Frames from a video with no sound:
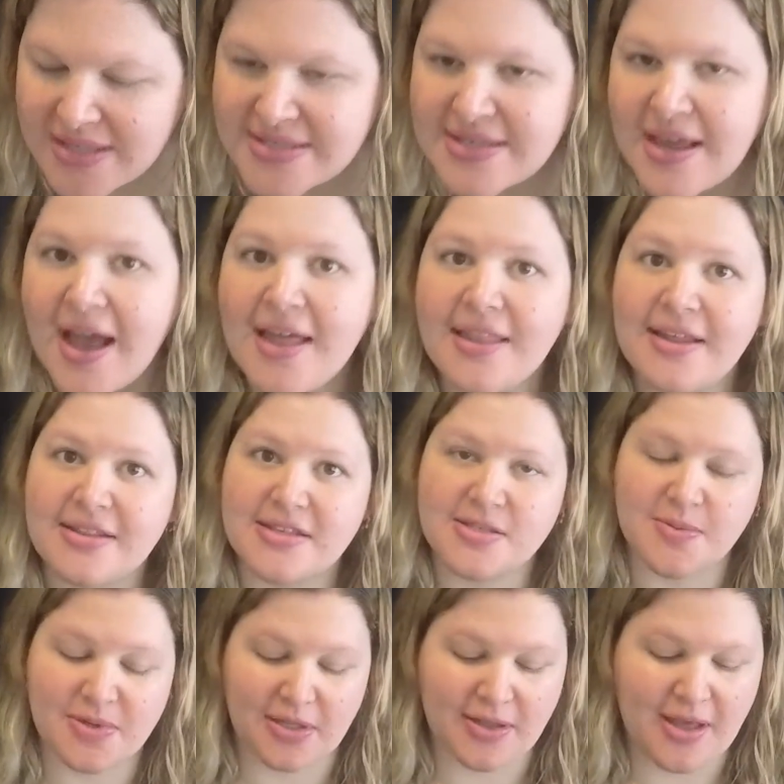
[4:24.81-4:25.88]
And see, I like this
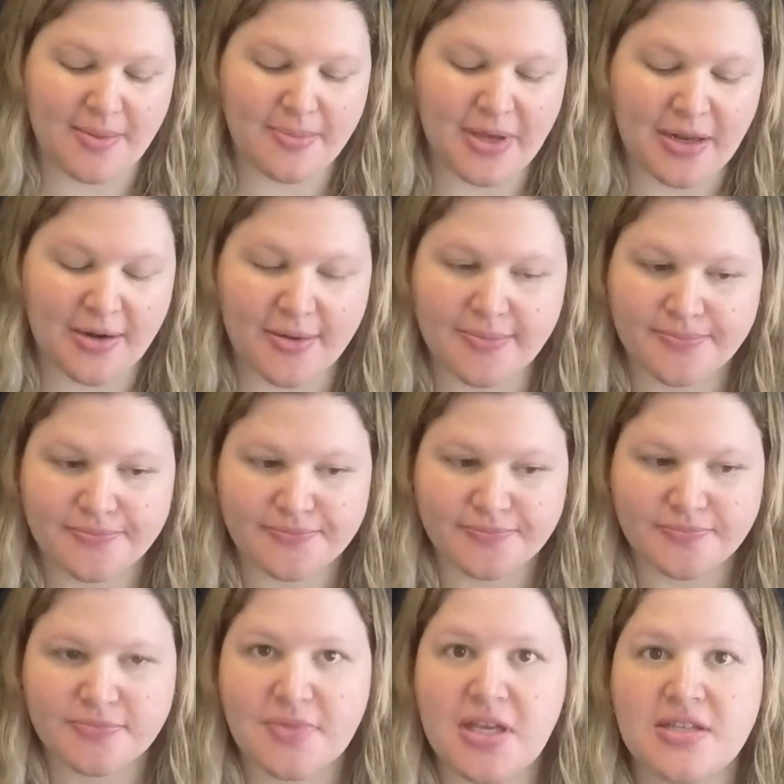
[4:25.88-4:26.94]
one a lot better.
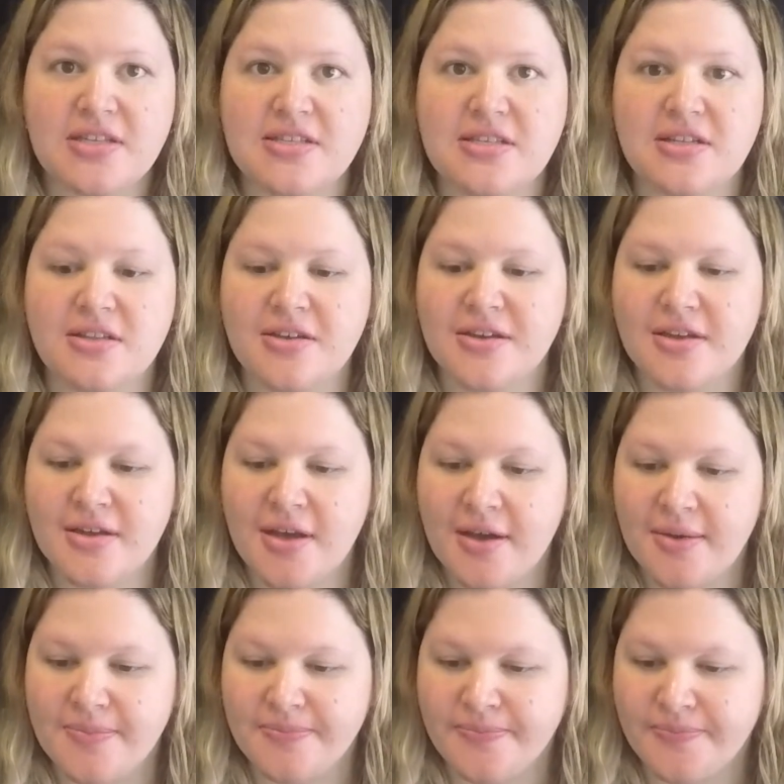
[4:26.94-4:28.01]
It doesn't look
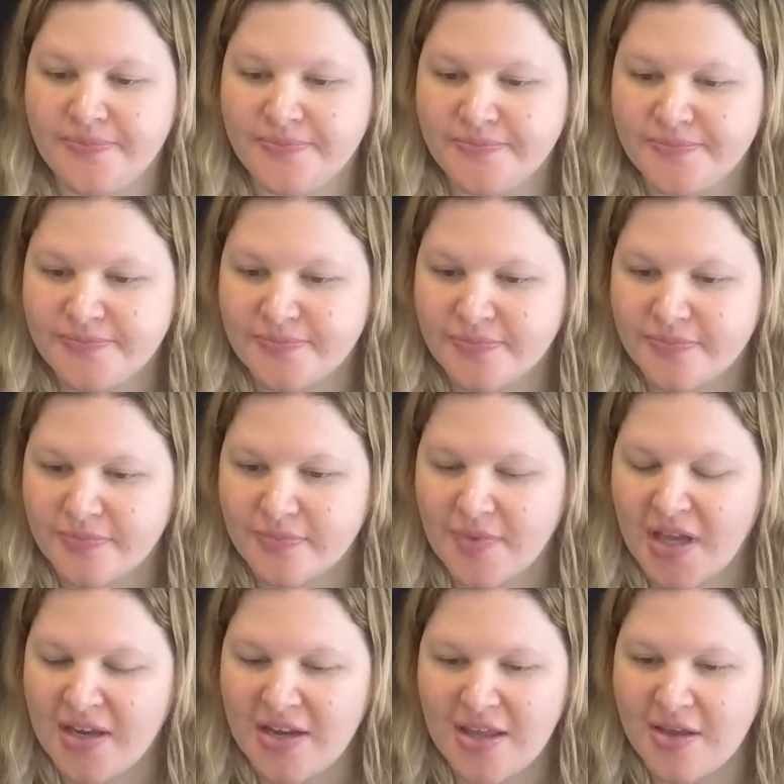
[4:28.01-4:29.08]
um,
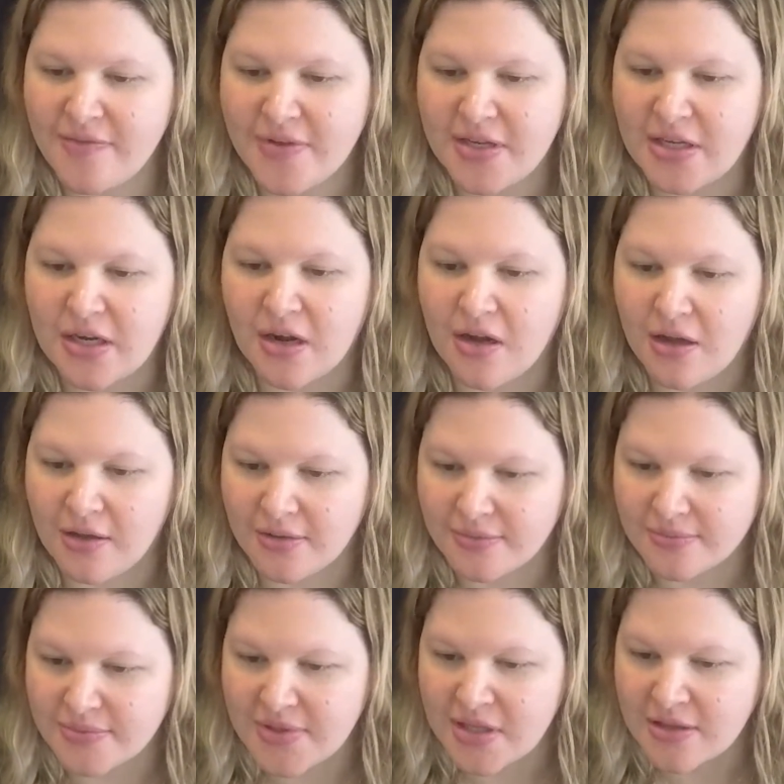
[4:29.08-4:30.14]
uneven at all.
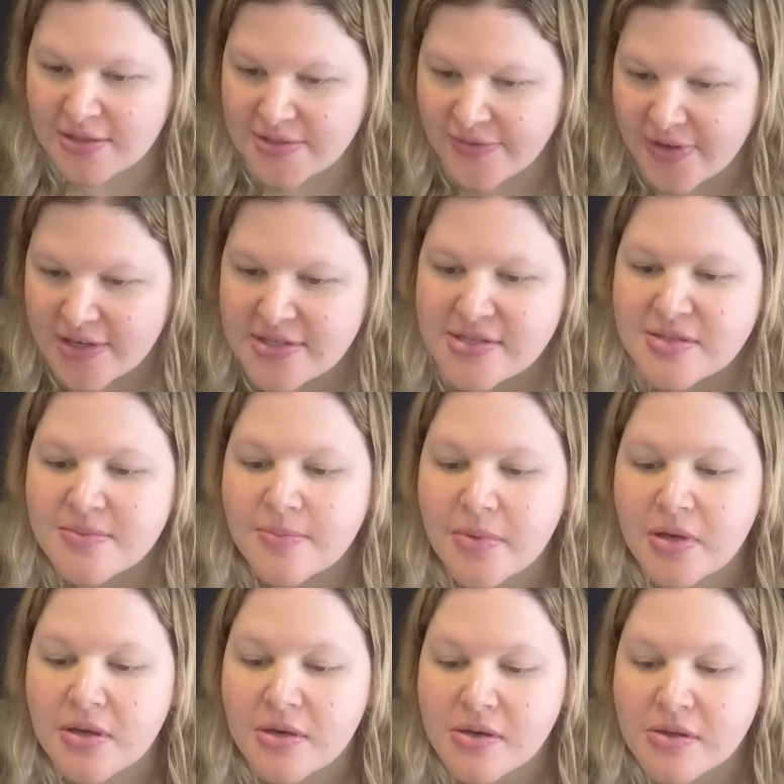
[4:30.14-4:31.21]
It looks very
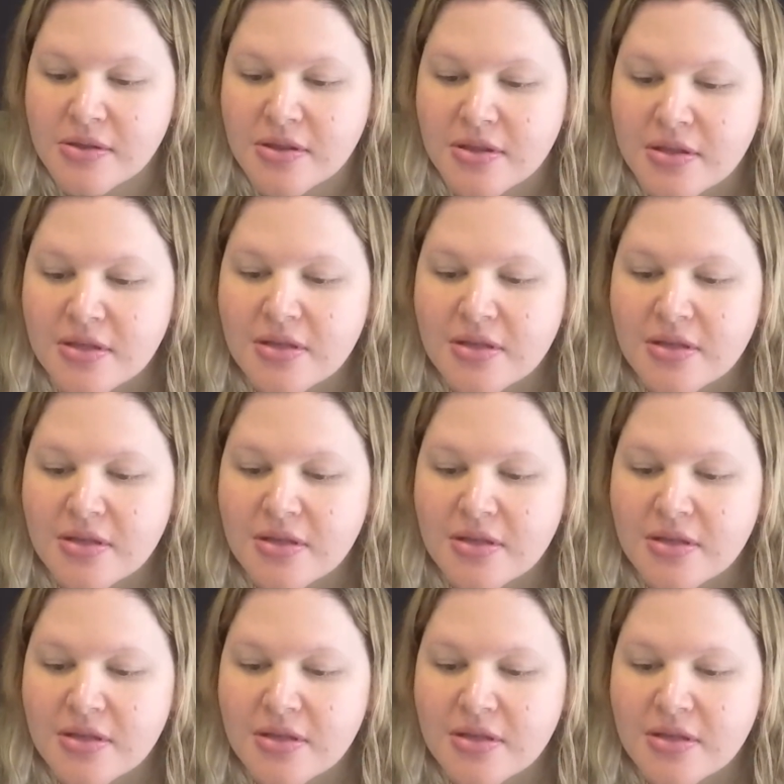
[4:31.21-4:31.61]
smooth.